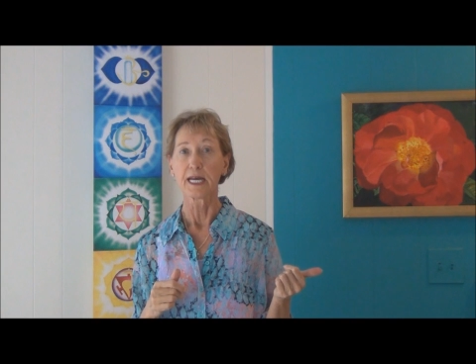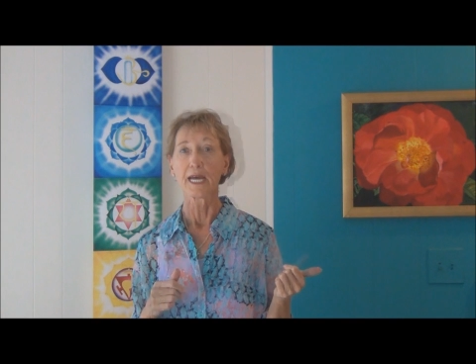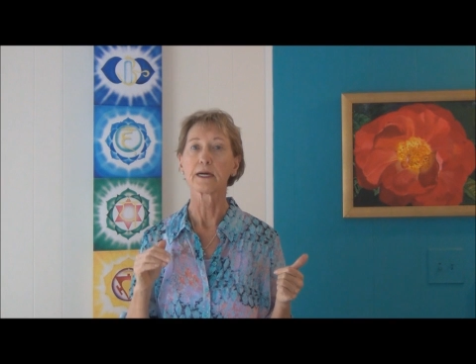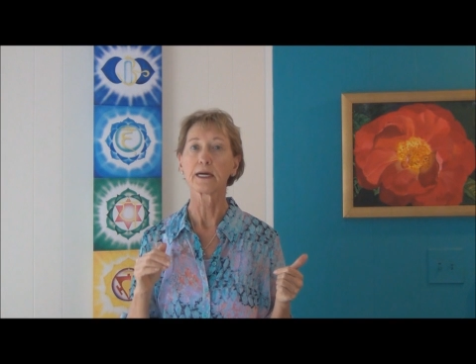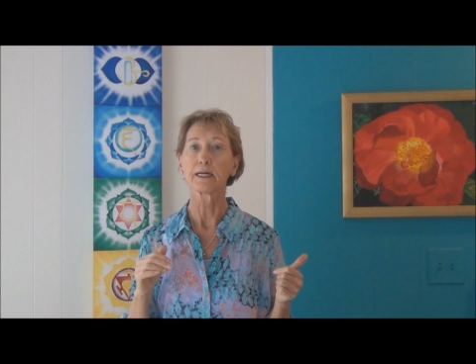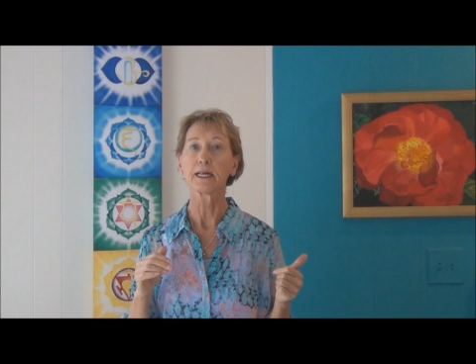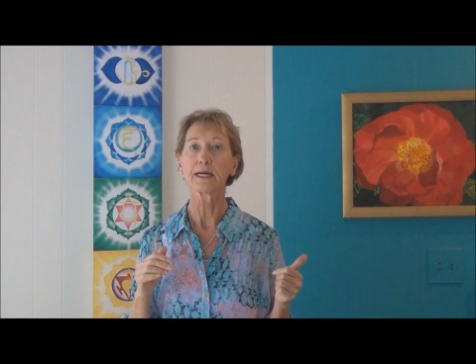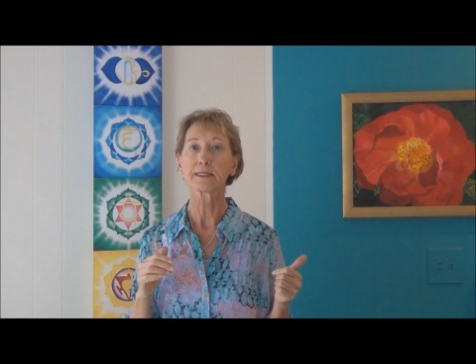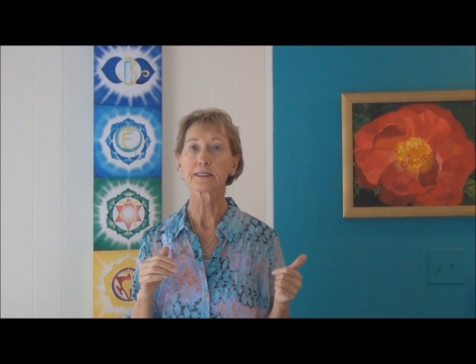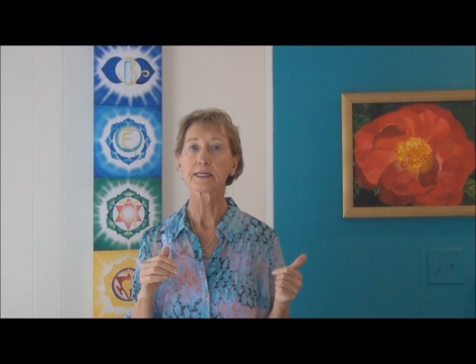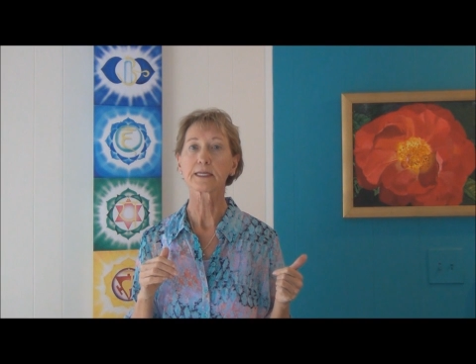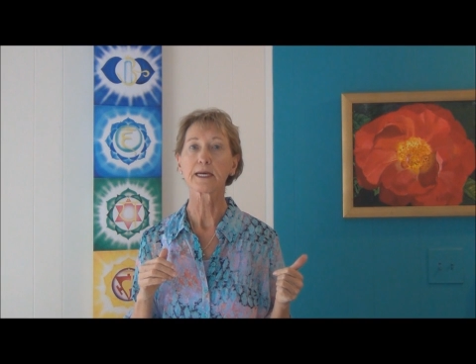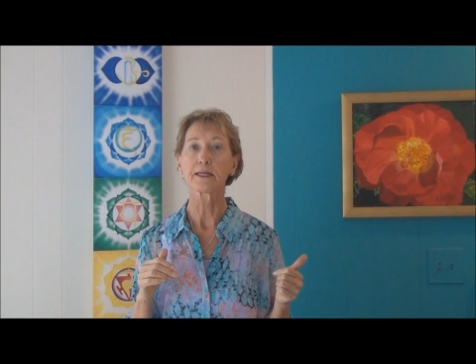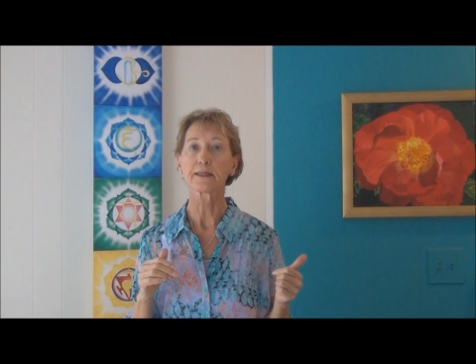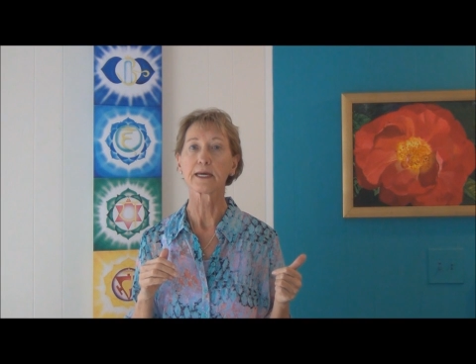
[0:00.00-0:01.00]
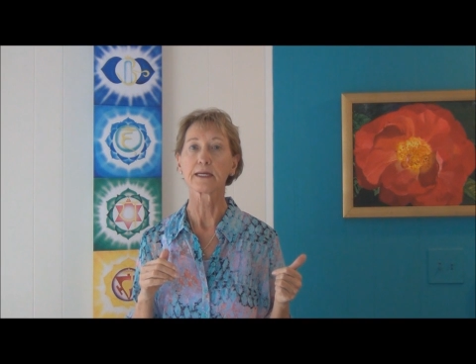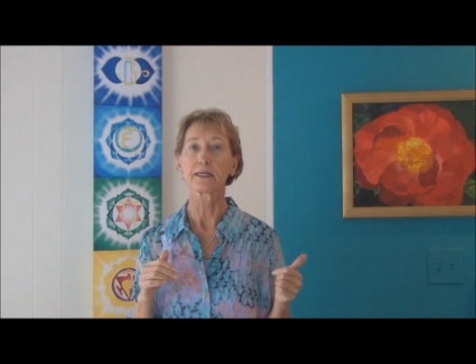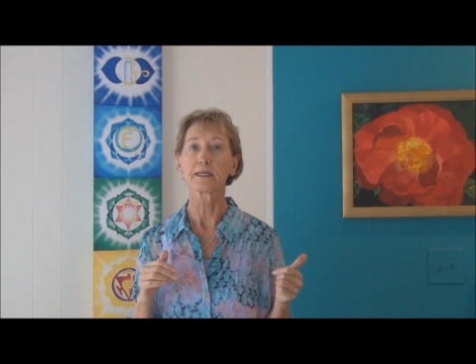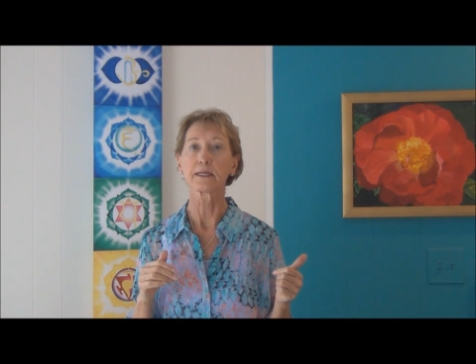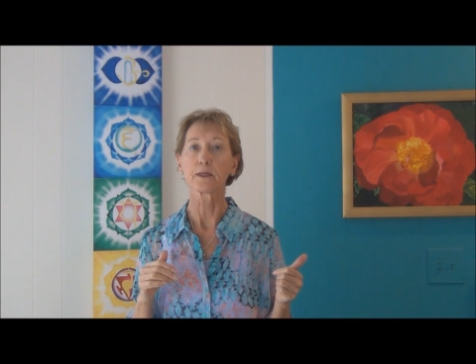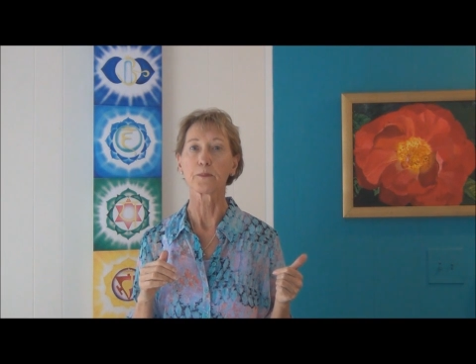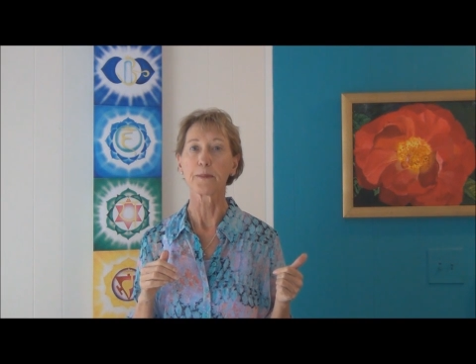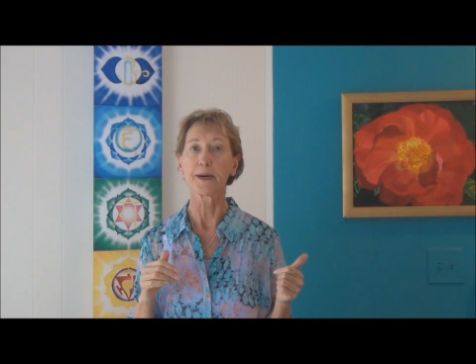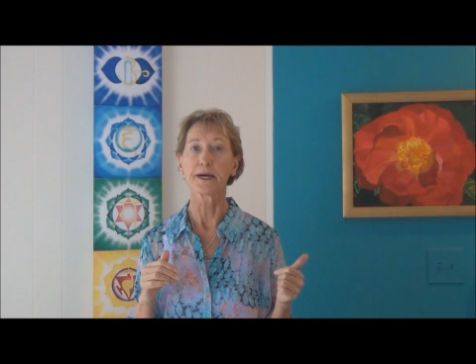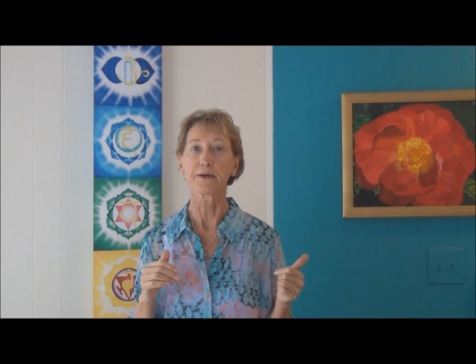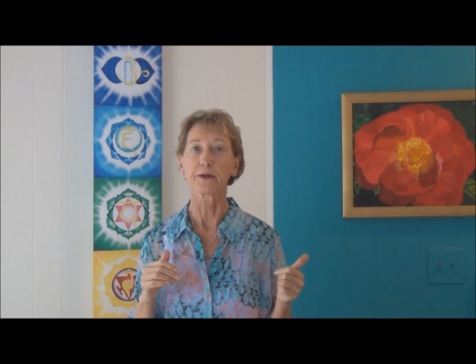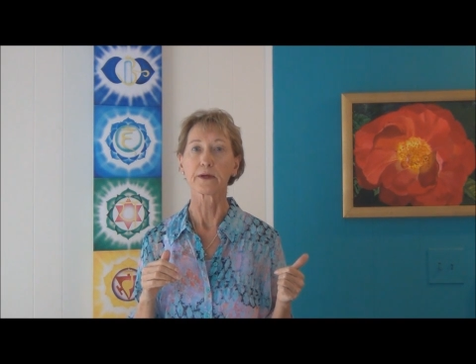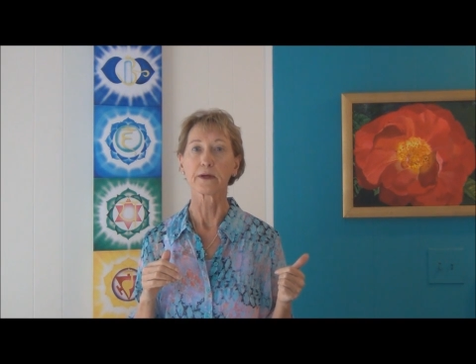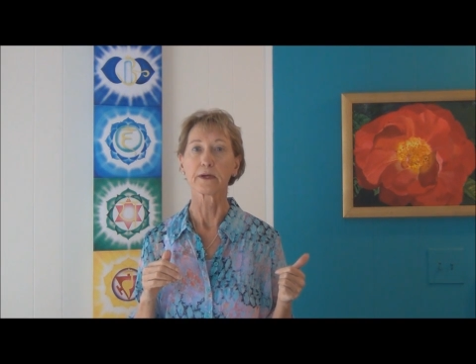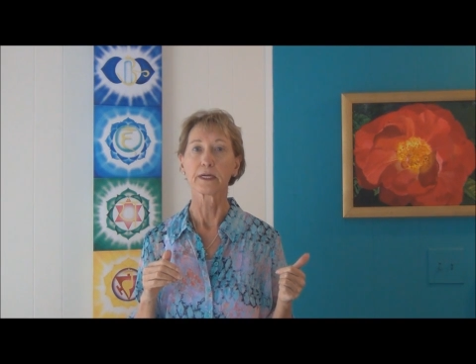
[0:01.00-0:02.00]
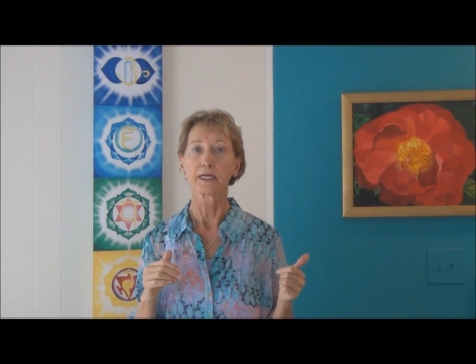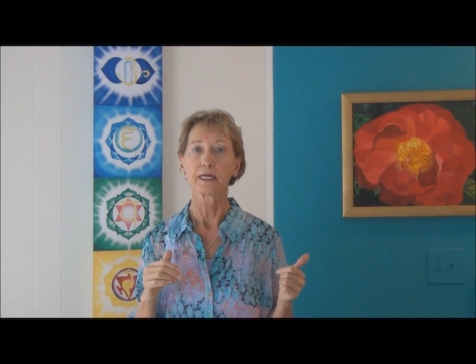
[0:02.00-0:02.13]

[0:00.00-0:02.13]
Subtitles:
I'd like to get that a little better,